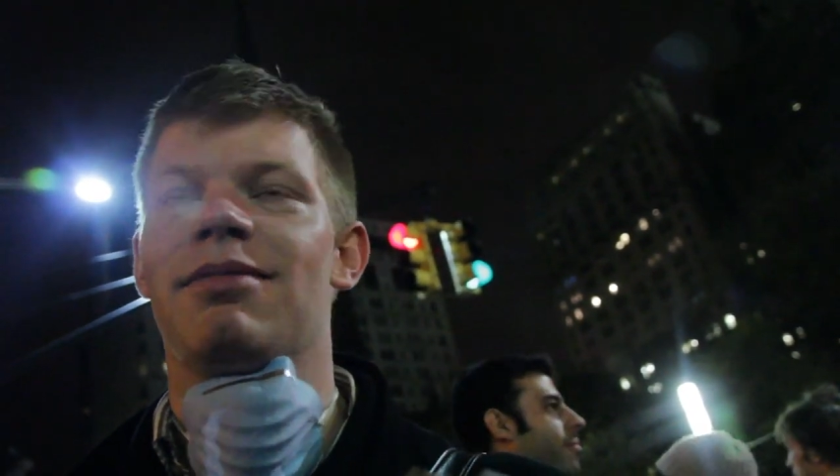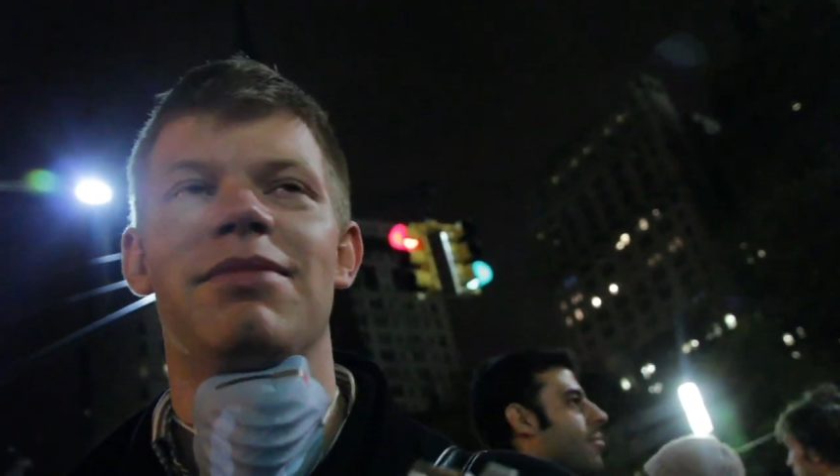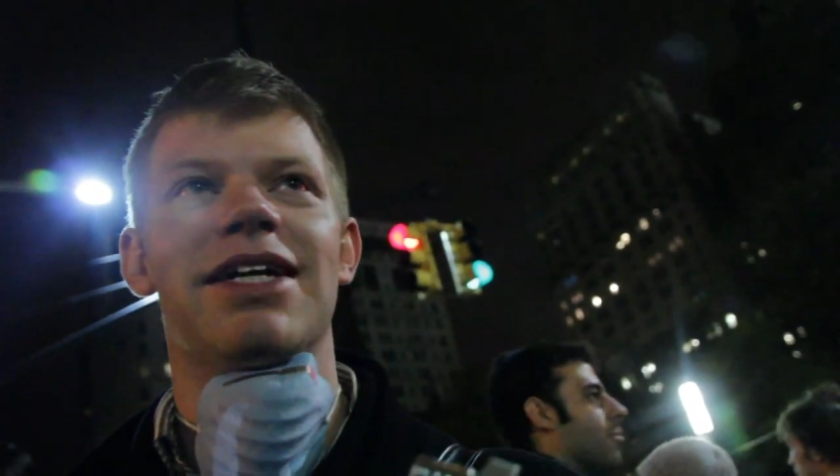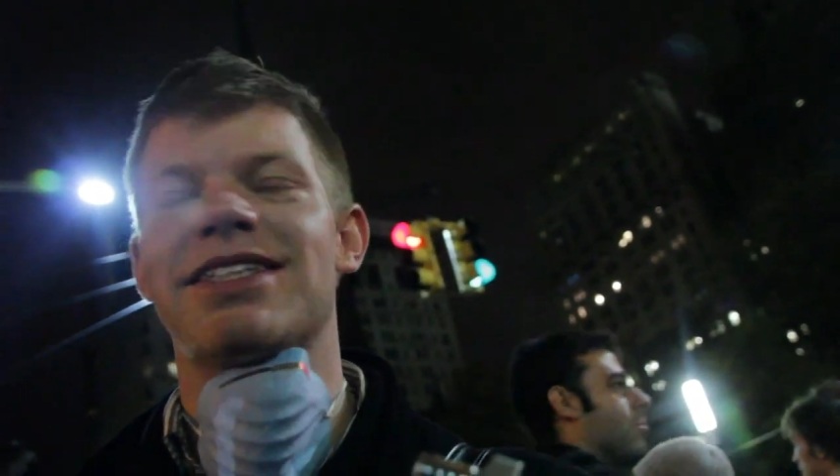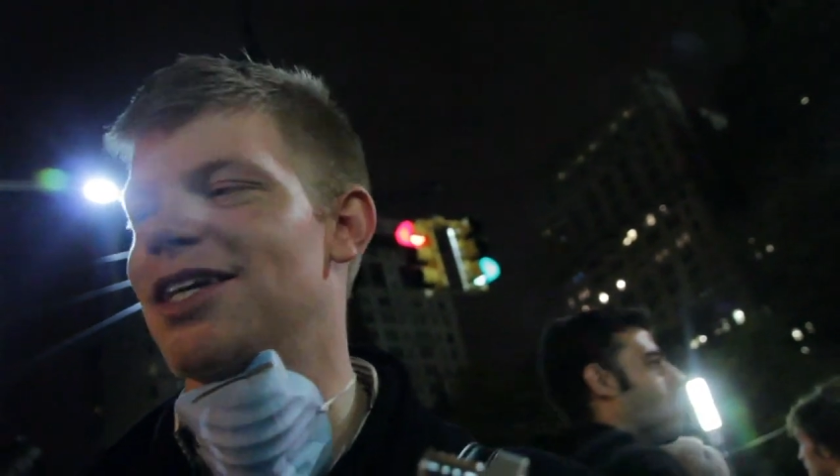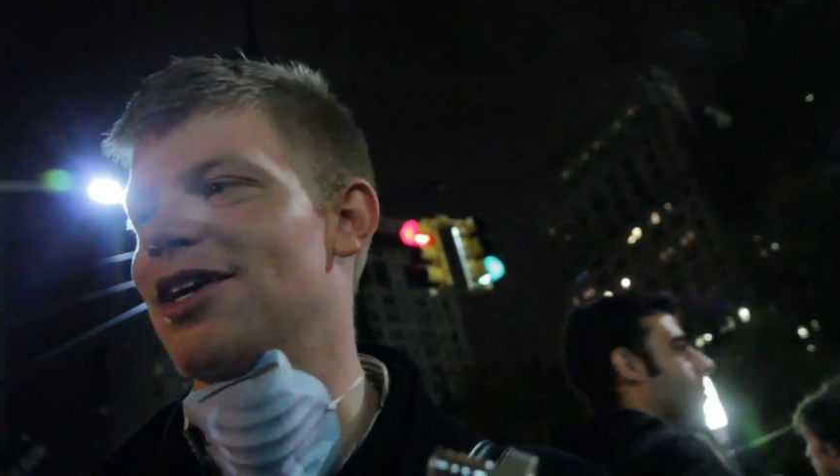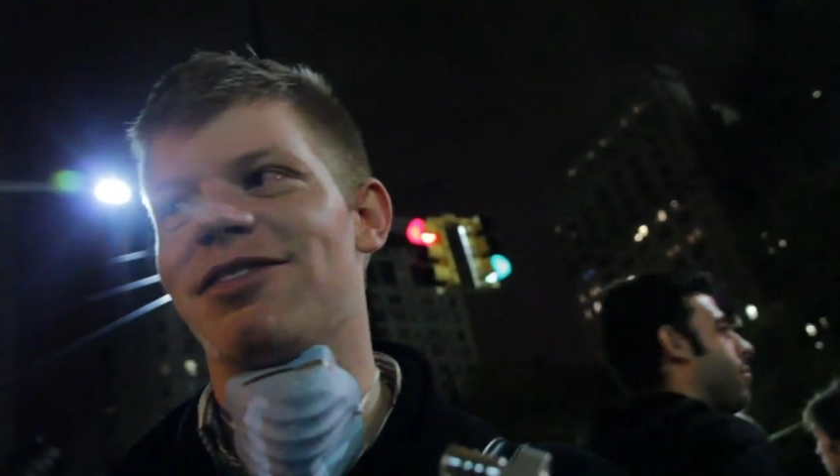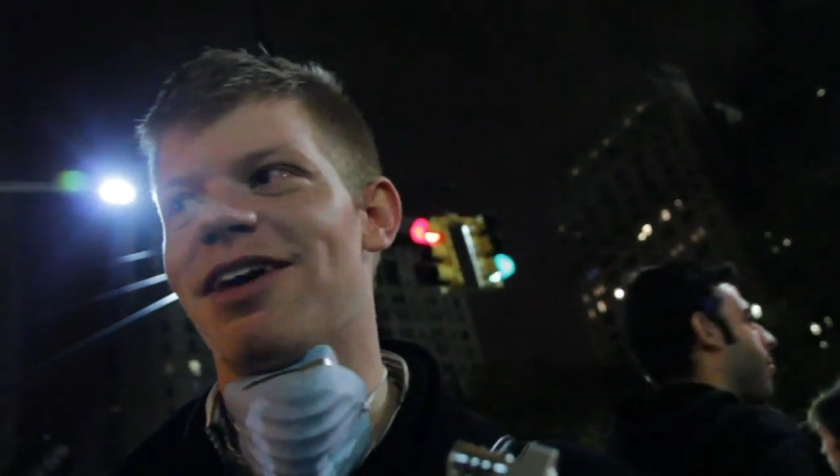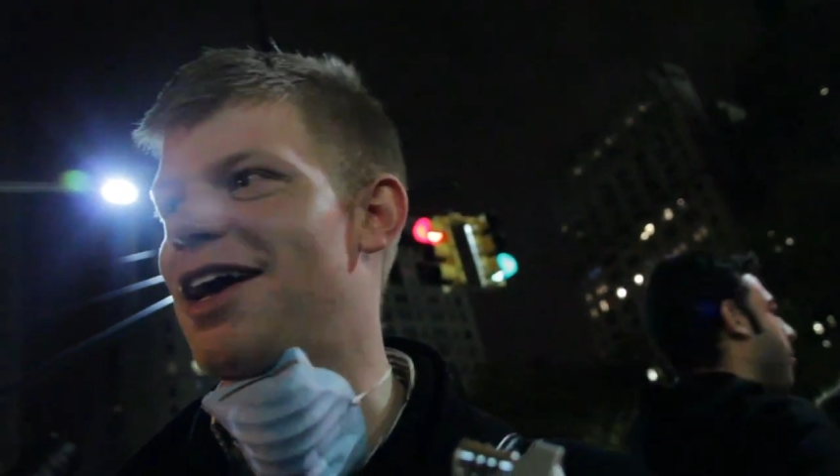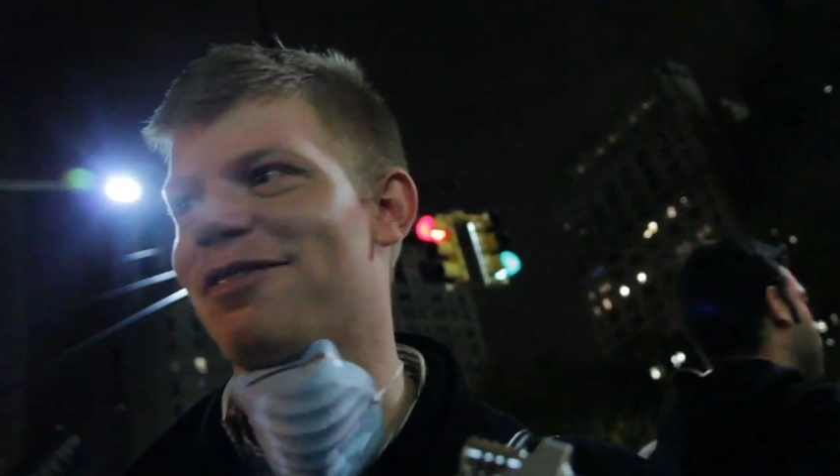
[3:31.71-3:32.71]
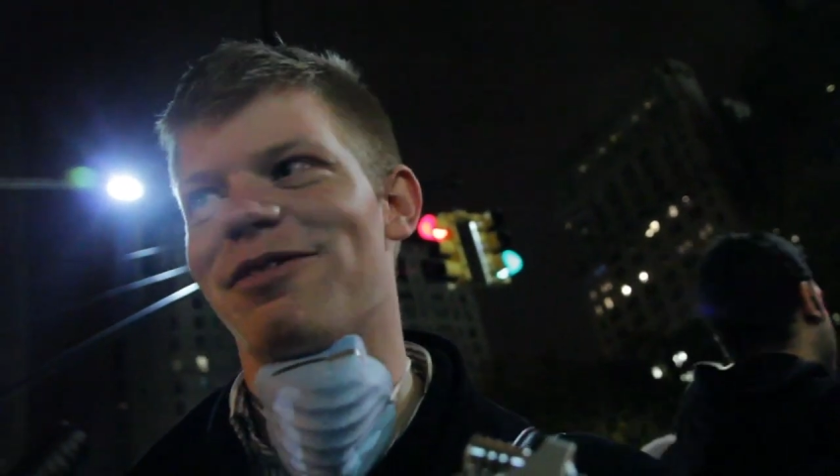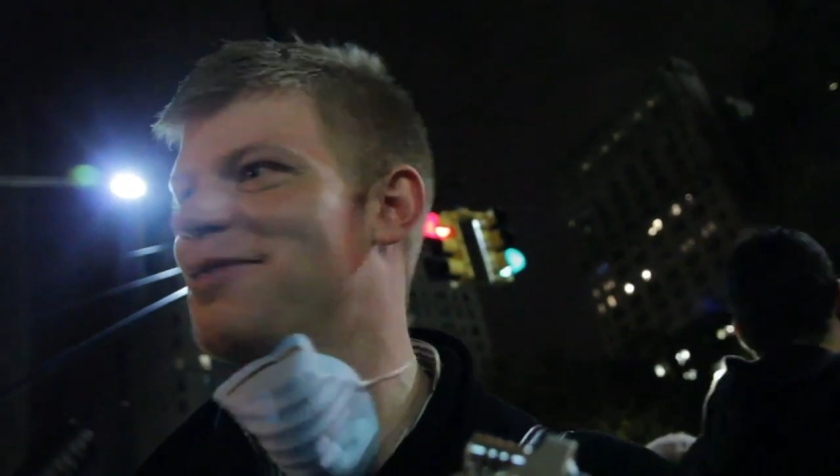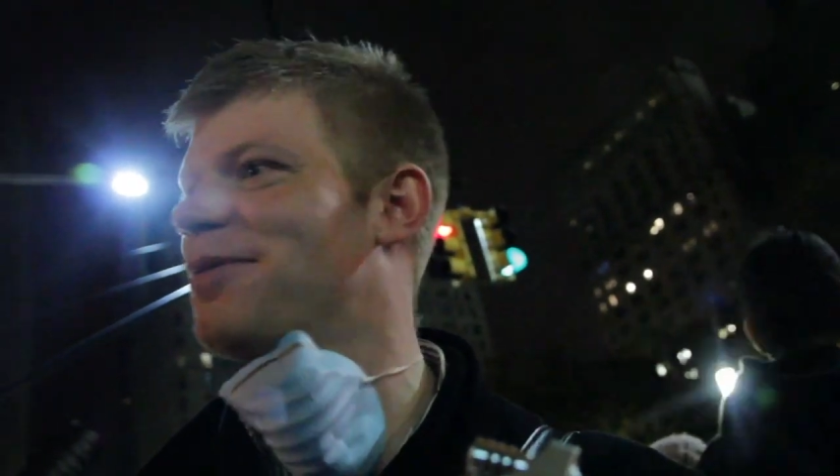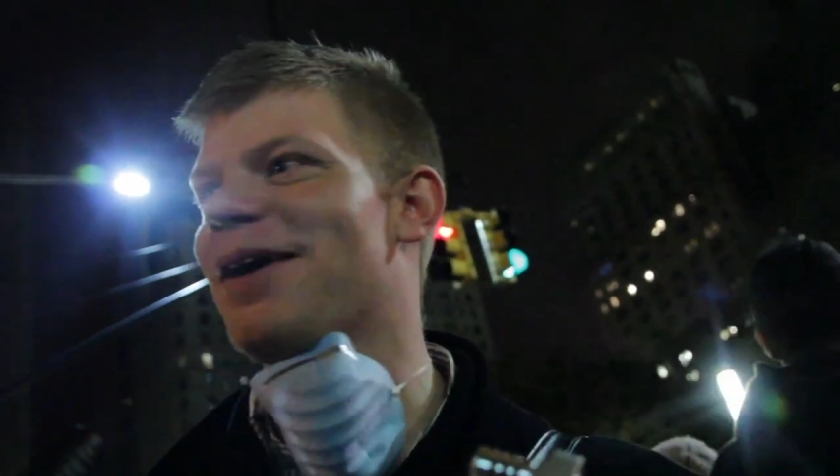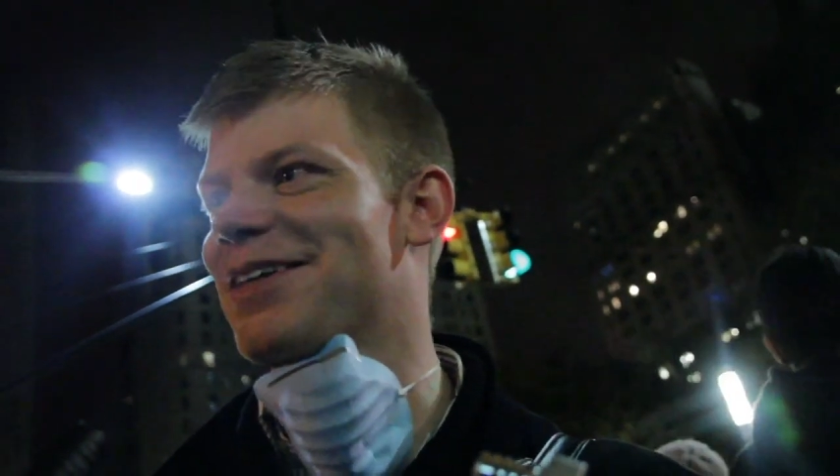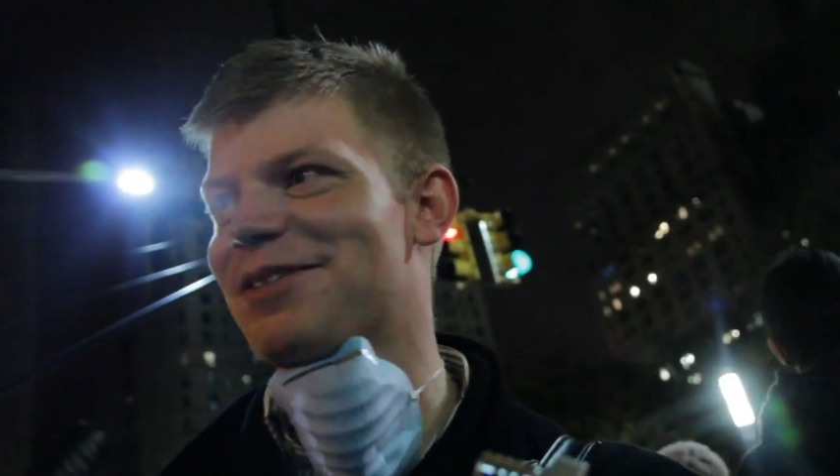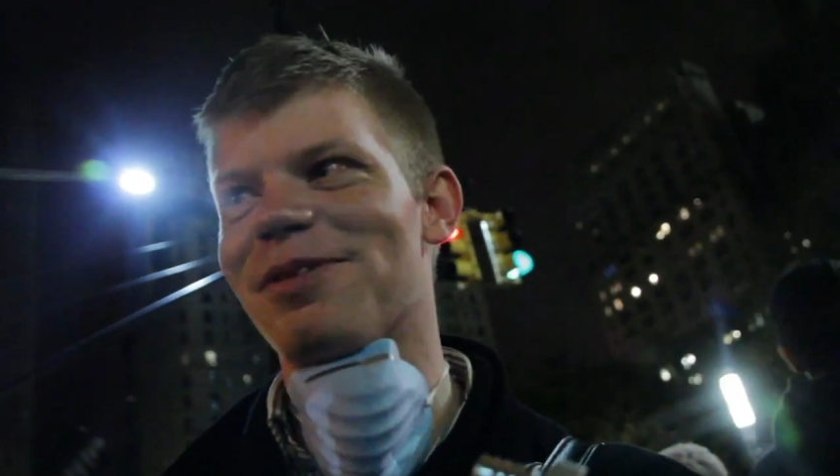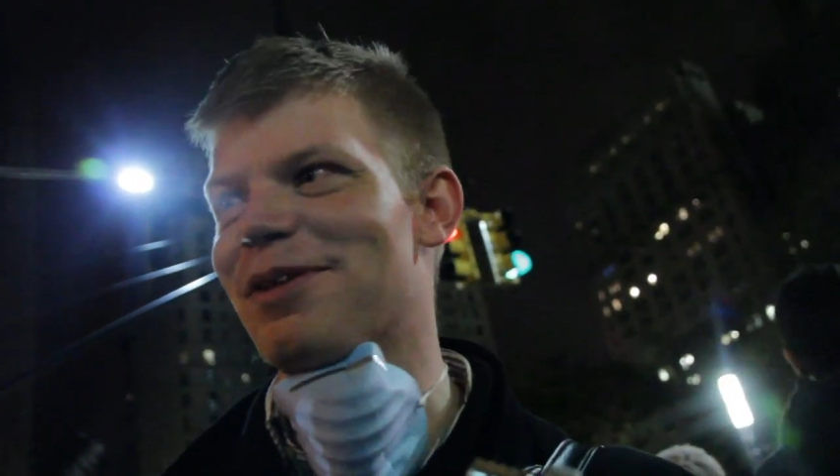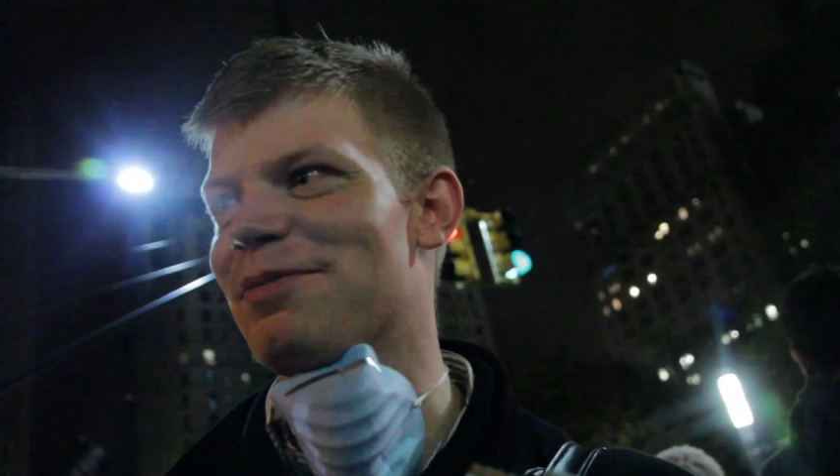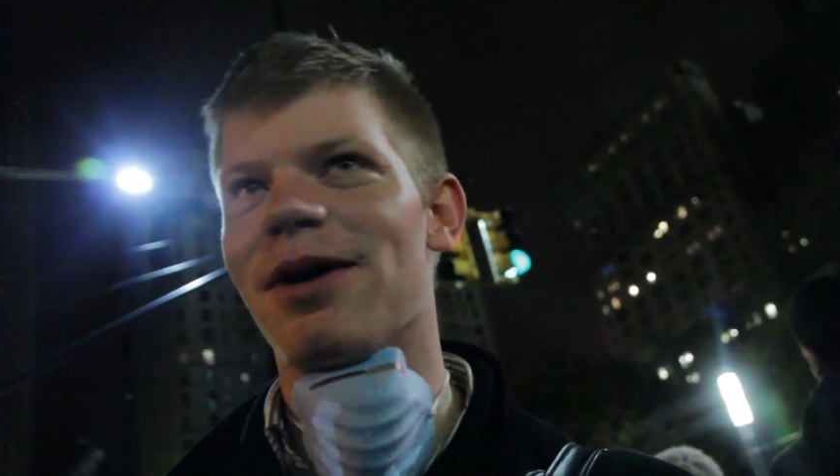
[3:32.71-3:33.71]
A mix of every
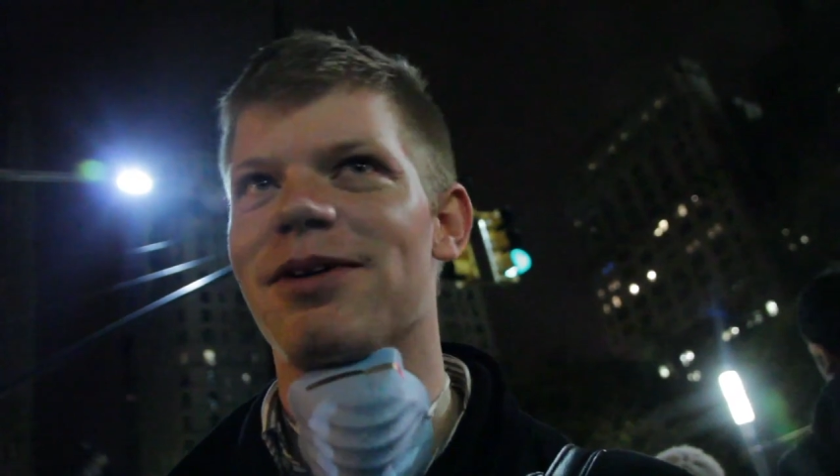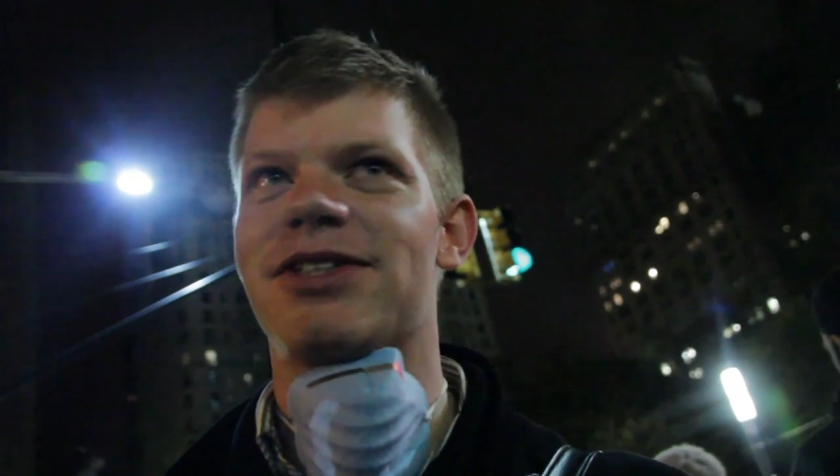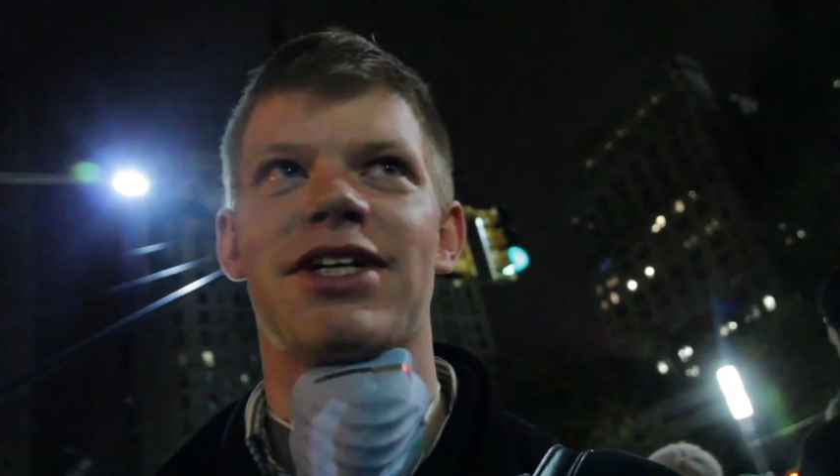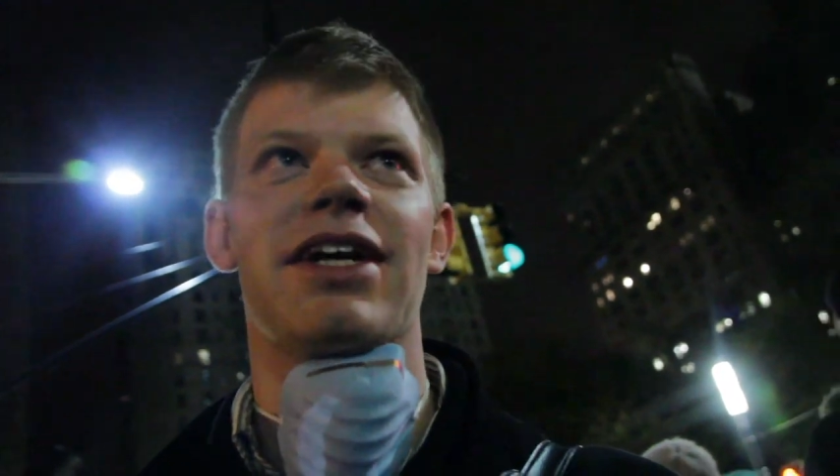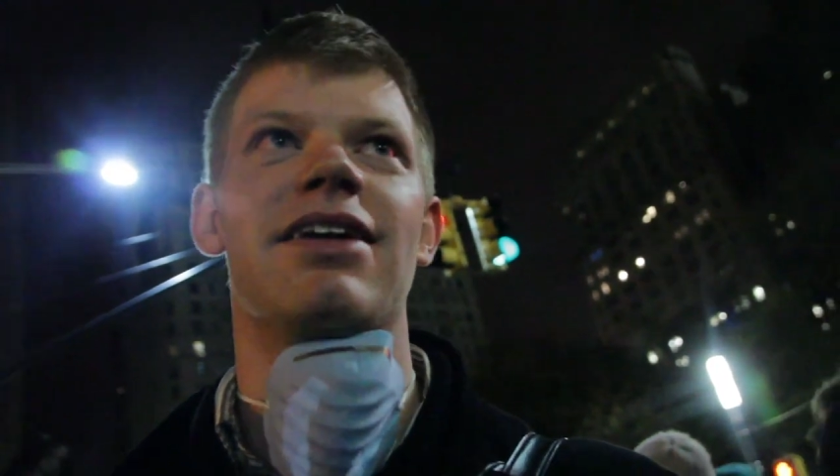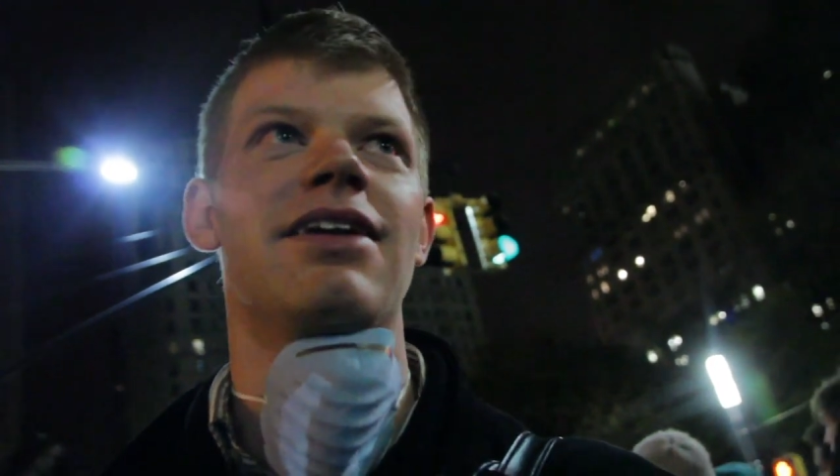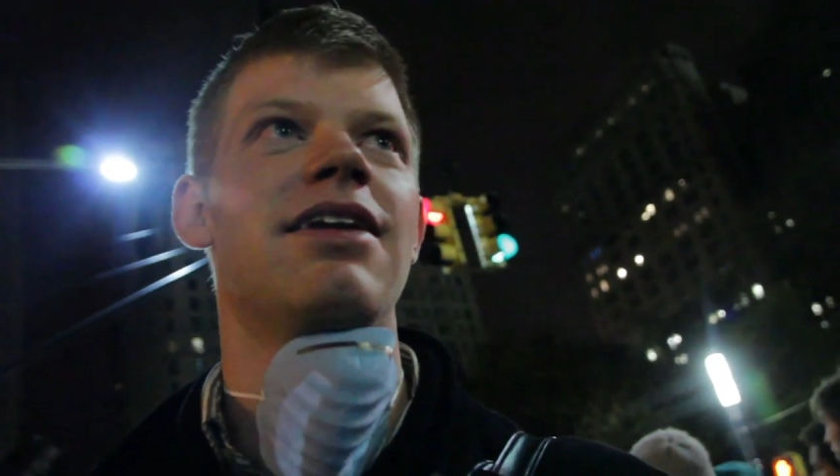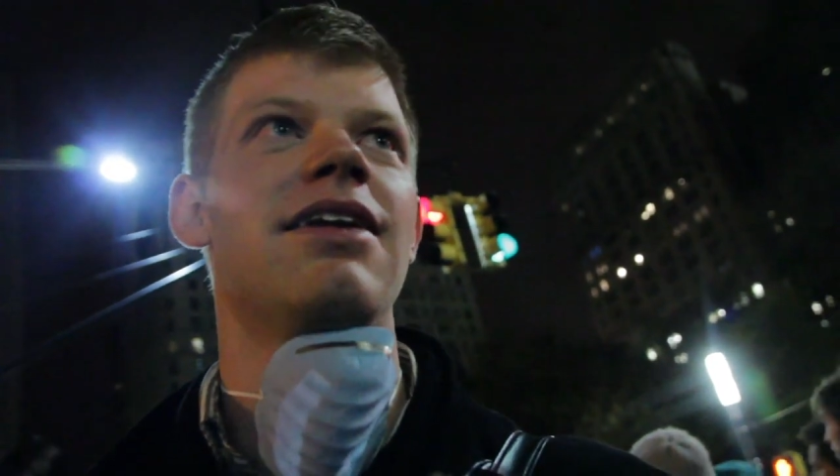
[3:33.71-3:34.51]
possible emotion.